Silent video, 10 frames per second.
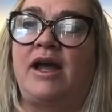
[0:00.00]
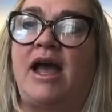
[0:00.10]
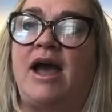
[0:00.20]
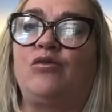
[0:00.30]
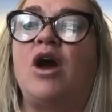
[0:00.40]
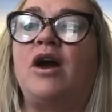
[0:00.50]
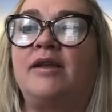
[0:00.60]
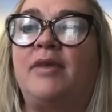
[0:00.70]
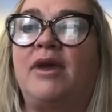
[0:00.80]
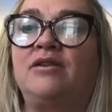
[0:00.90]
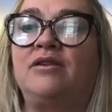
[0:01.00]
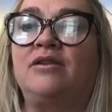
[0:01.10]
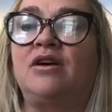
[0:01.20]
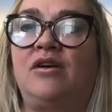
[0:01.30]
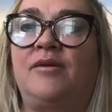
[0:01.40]
at
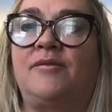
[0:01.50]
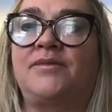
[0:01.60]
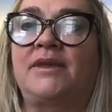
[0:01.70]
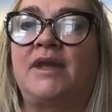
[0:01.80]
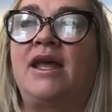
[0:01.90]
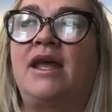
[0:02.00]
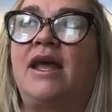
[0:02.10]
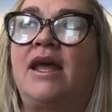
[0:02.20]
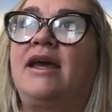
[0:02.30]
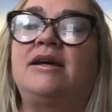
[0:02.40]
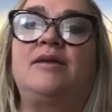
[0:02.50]
rocketmail.com. And